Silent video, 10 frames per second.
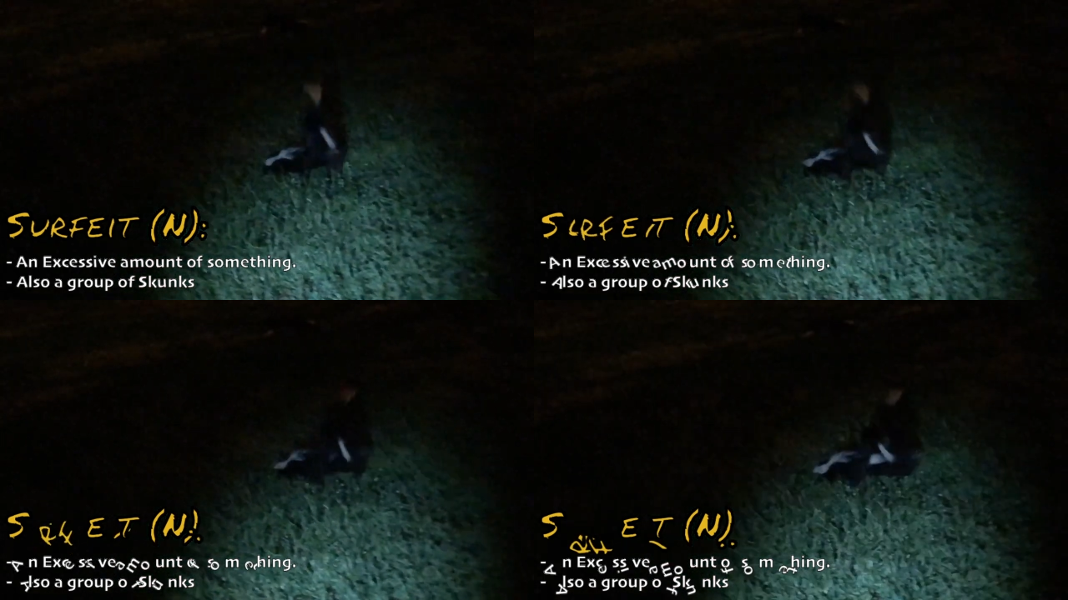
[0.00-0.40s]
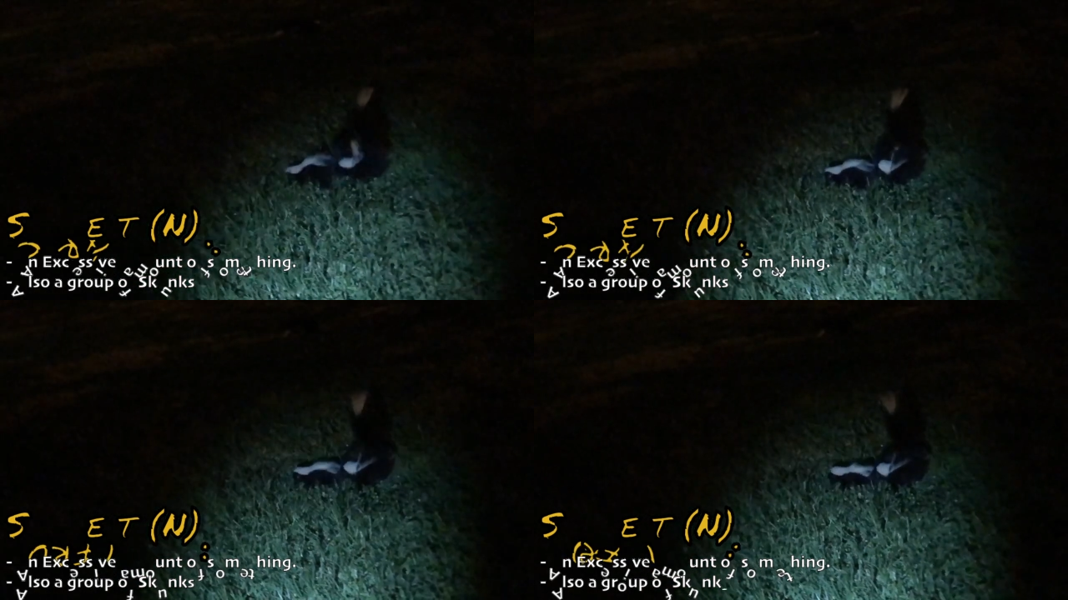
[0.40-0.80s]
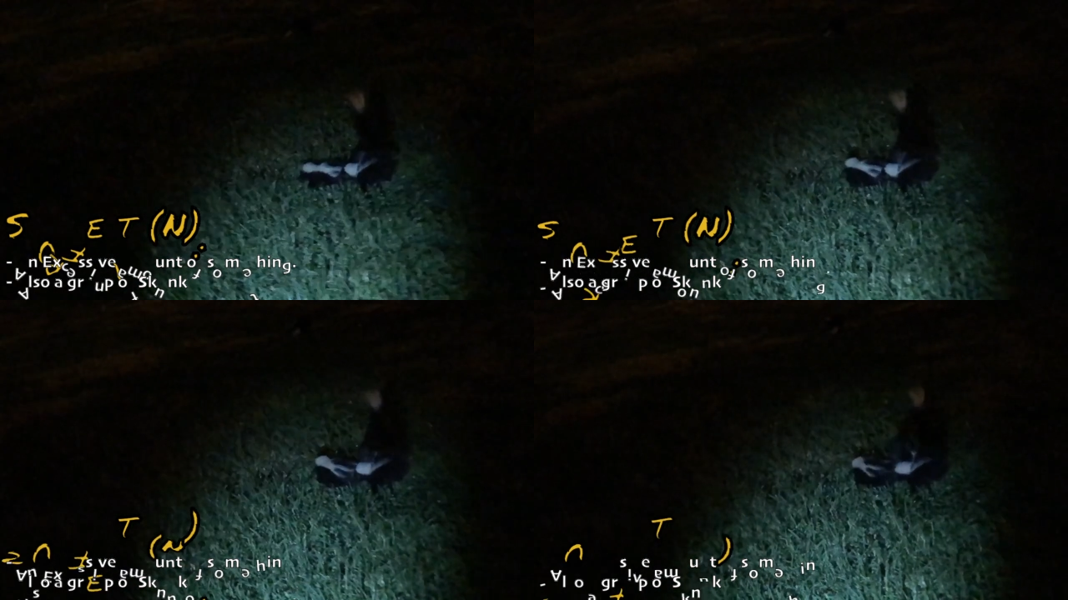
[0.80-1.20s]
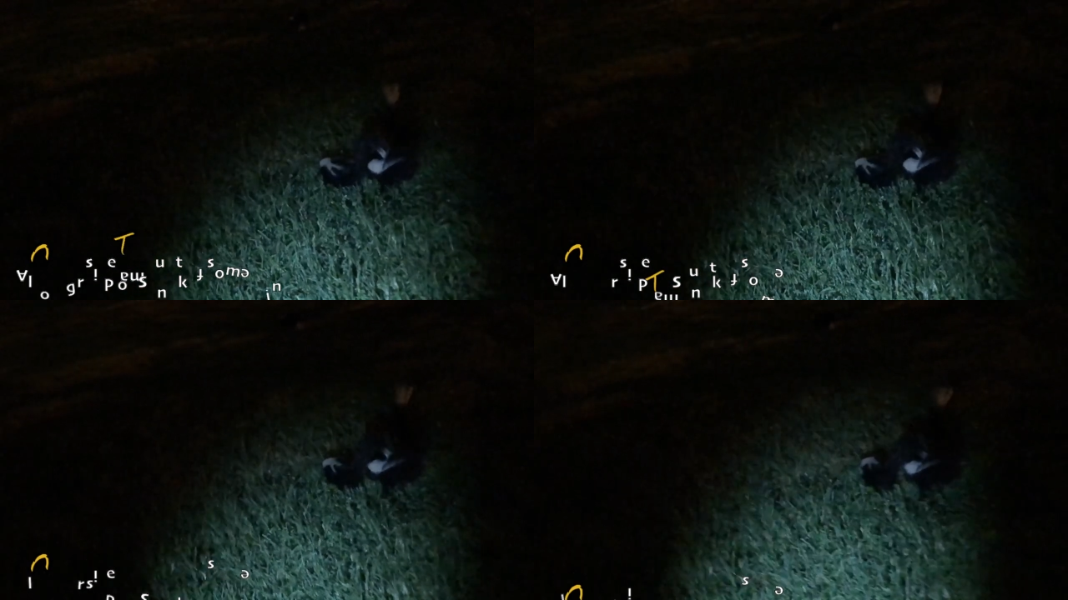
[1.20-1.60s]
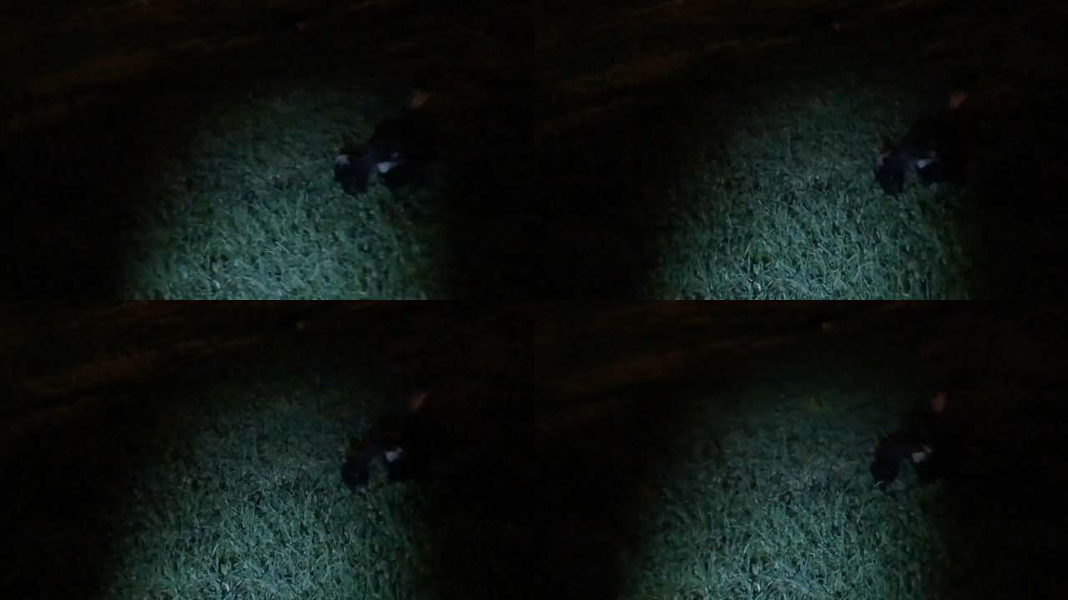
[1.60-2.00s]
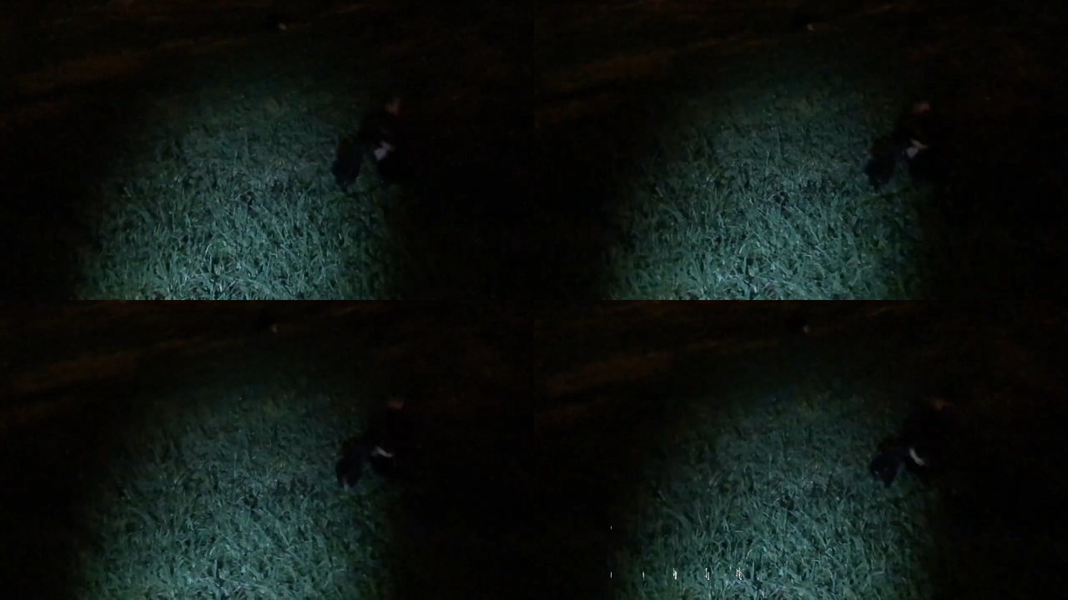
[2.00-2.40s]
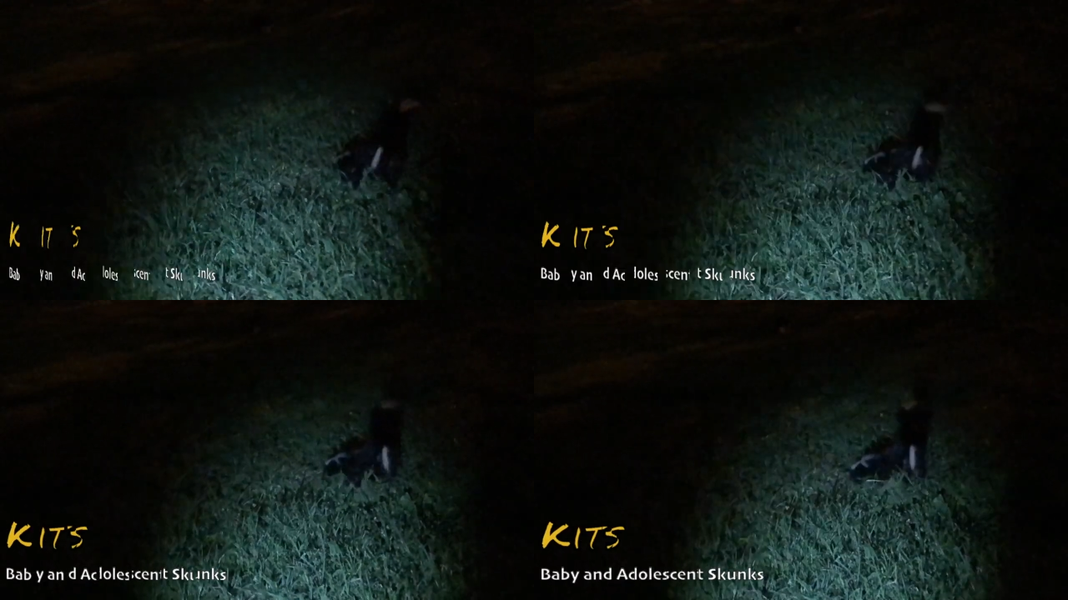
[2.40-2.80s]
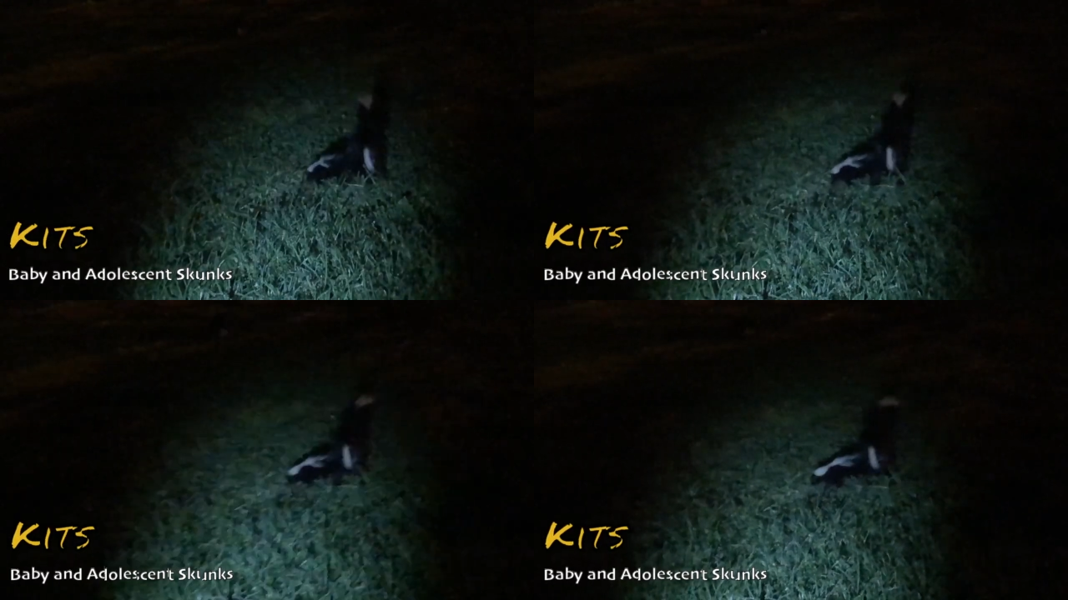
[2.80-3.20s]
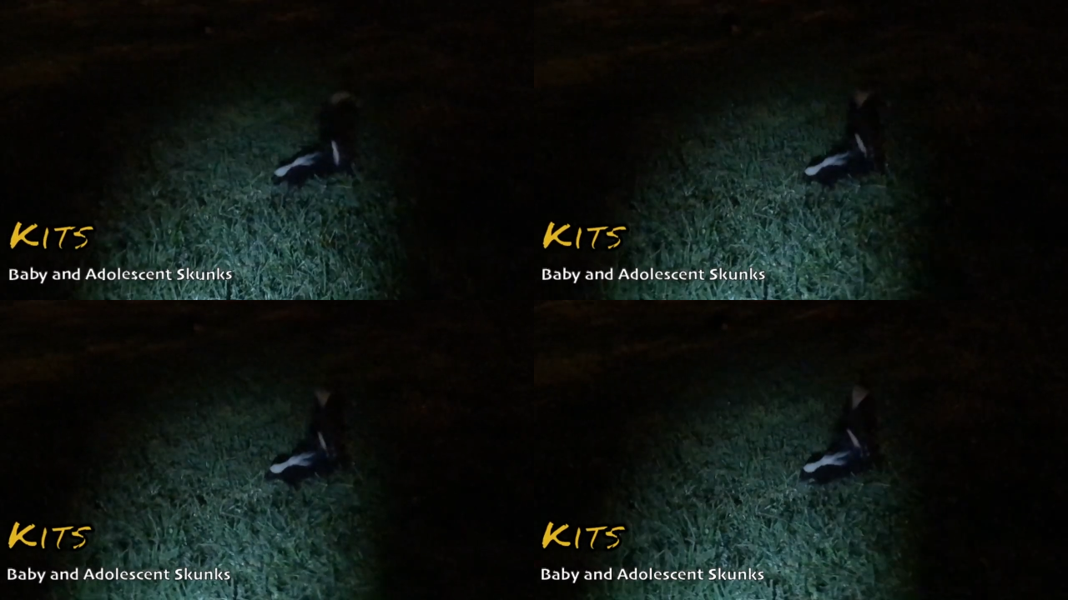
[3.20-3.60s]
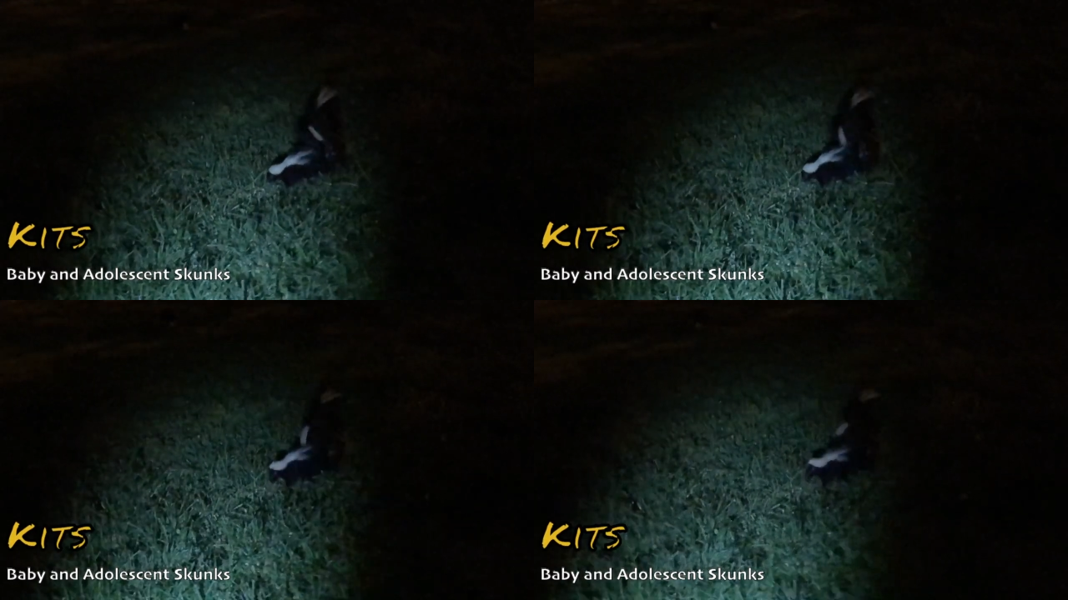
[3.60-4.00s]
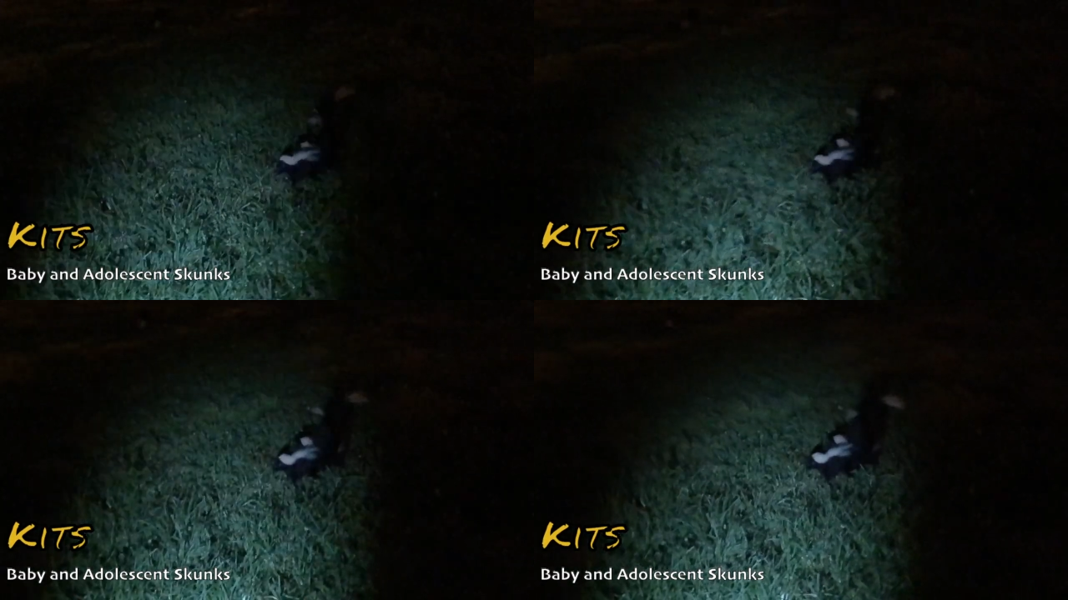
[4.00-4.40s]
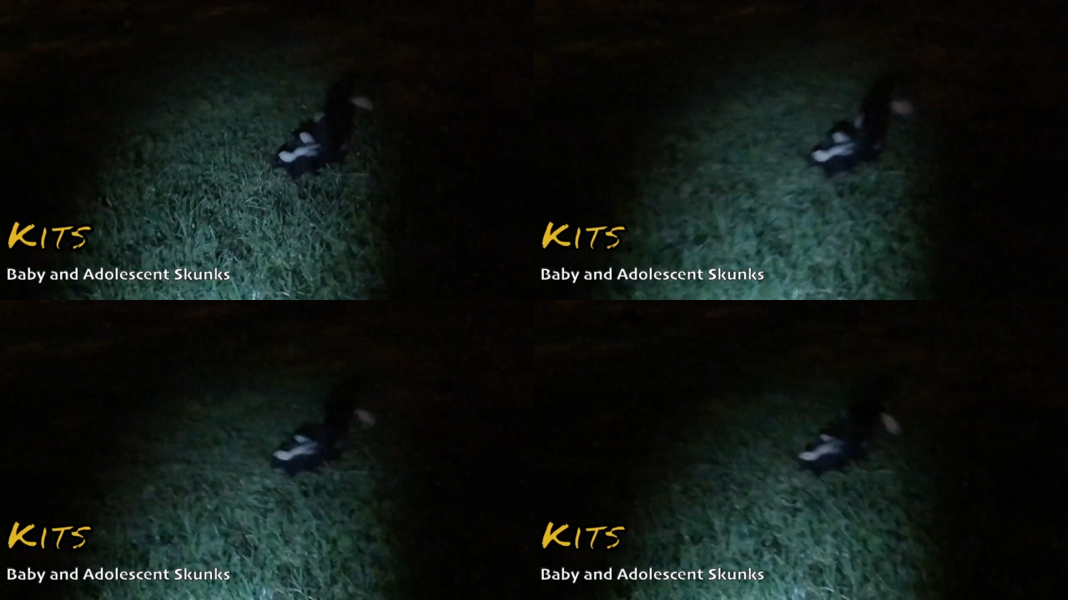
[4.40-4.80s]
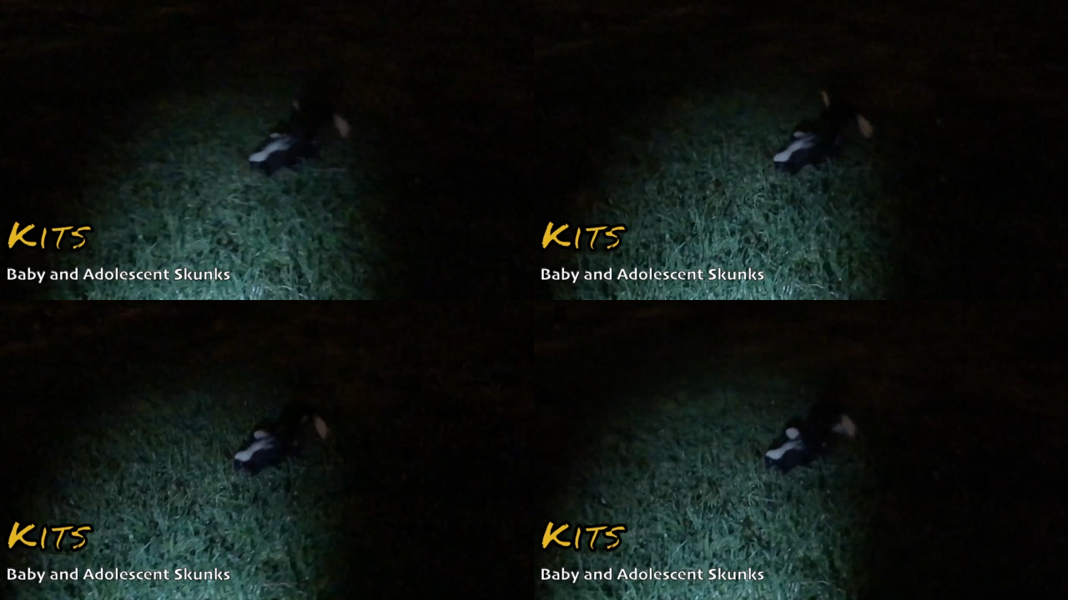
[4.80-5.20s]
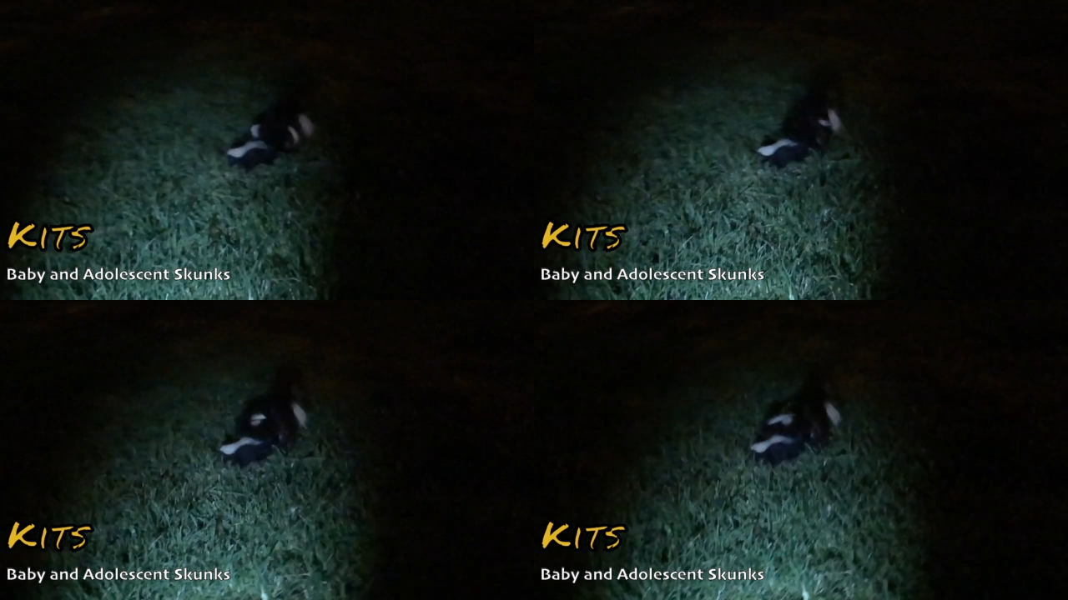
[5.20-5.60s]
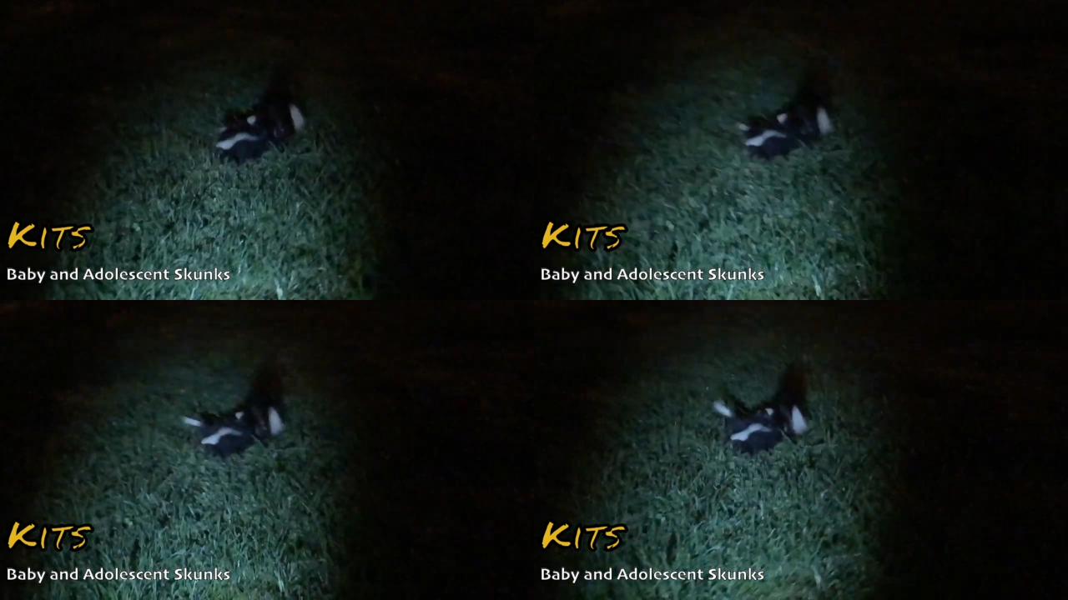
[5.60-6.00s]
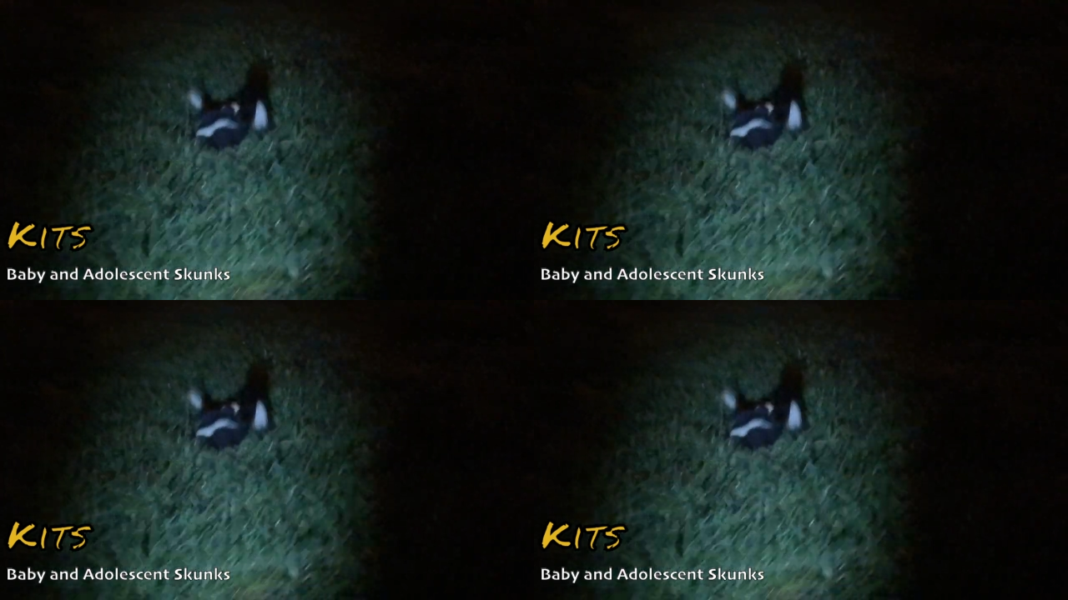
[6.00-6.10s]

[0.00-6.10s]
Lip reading: [unreadable: no face in view]